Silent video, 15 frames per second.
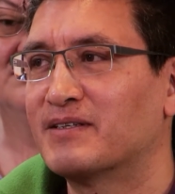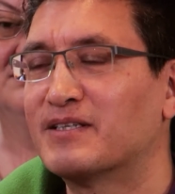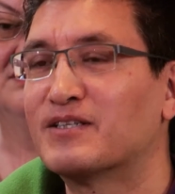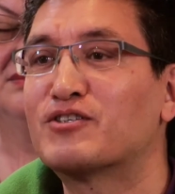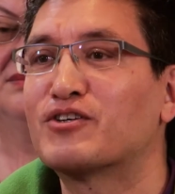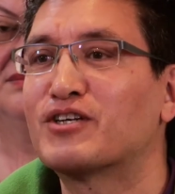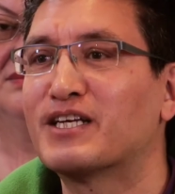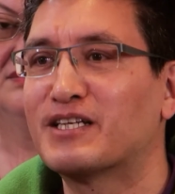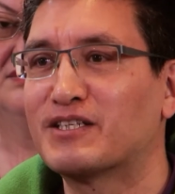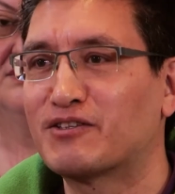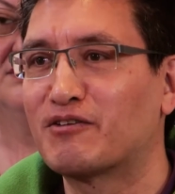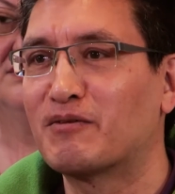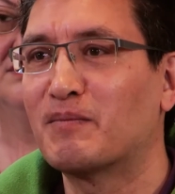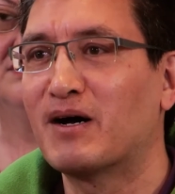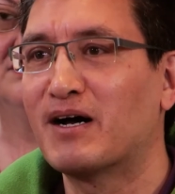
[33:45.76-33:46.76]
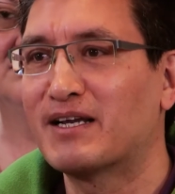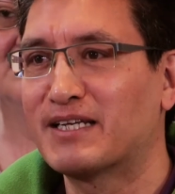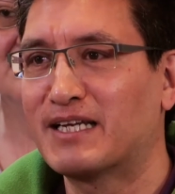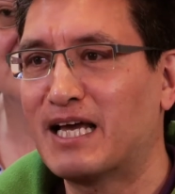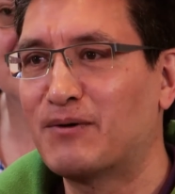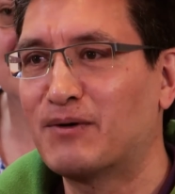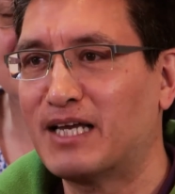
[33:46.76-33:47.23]
the trickiness of the mind,
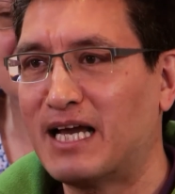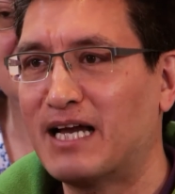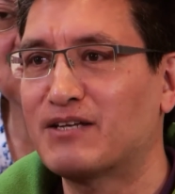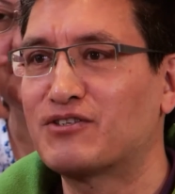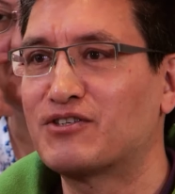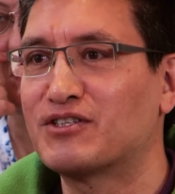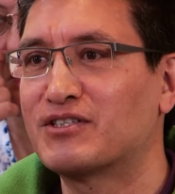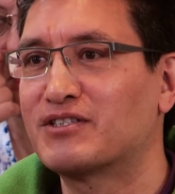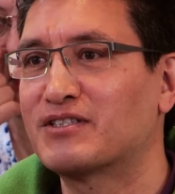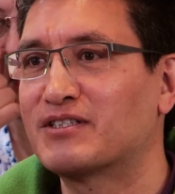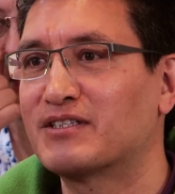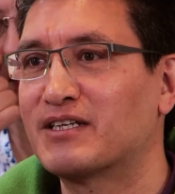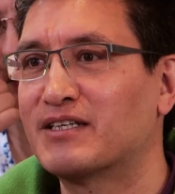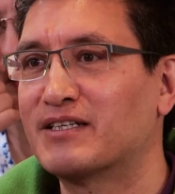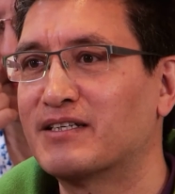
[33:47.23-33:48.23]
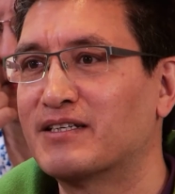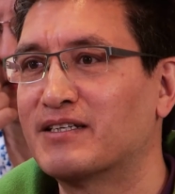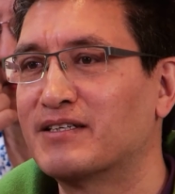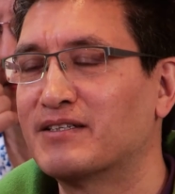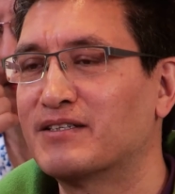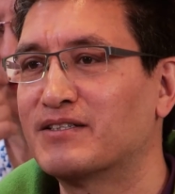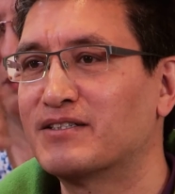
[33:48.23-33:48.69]
and how it captures
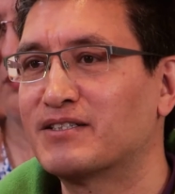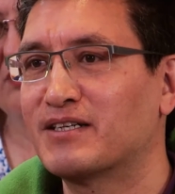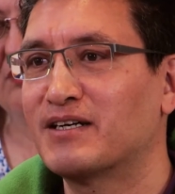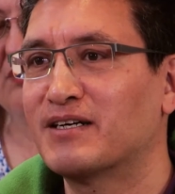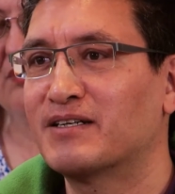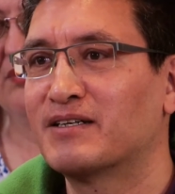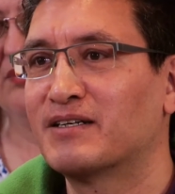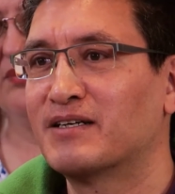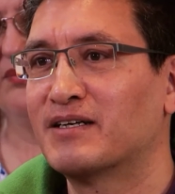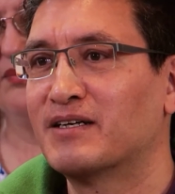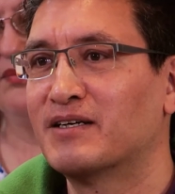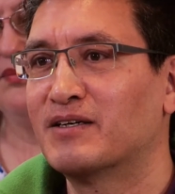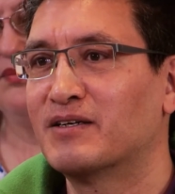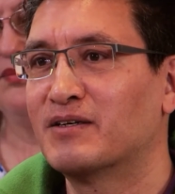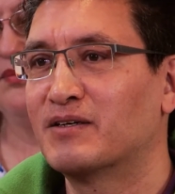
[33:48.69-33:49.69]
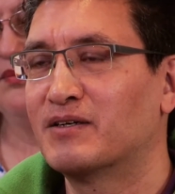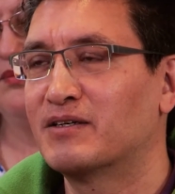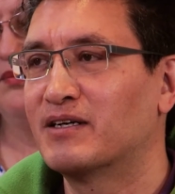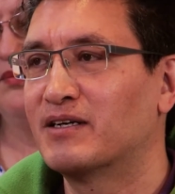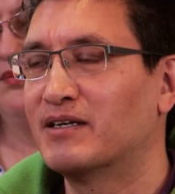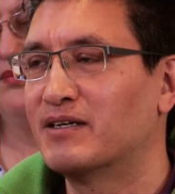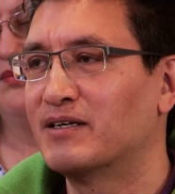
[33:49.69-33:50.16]
the desire
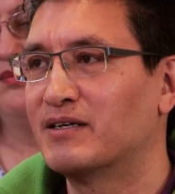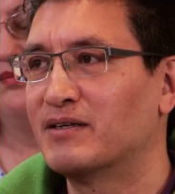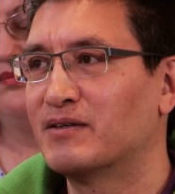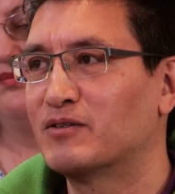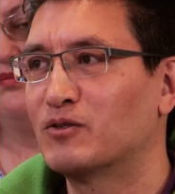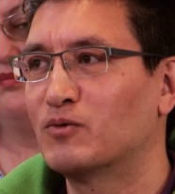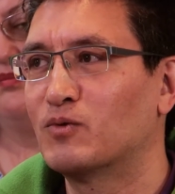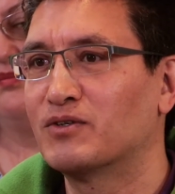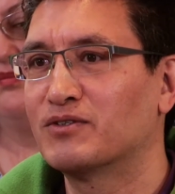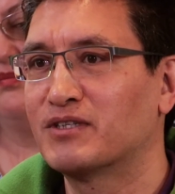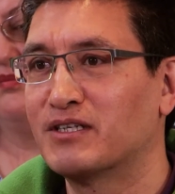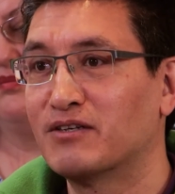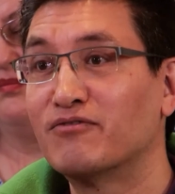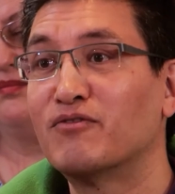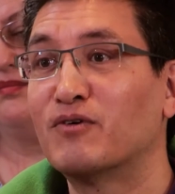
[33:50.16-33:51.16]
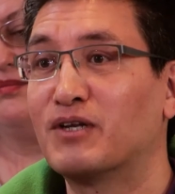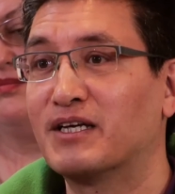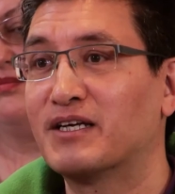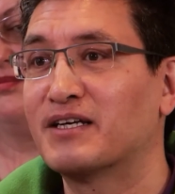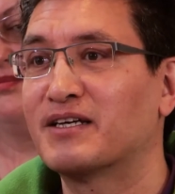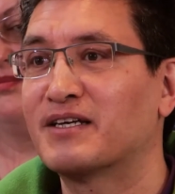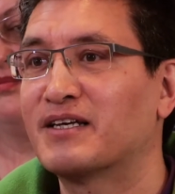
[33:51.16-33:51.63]
to want to live
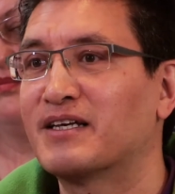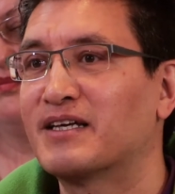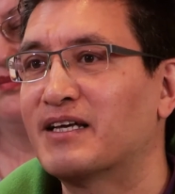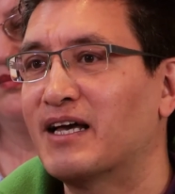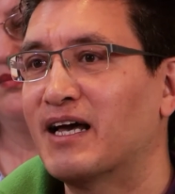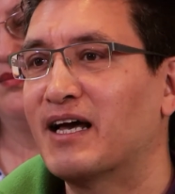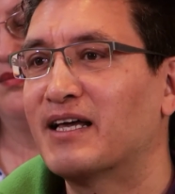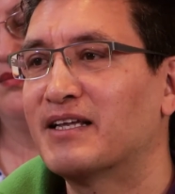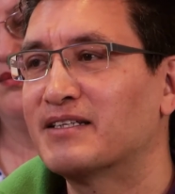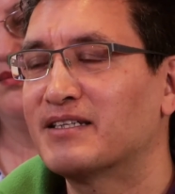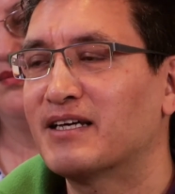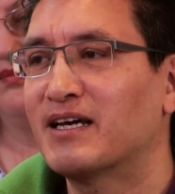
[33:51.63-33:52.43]
fully. And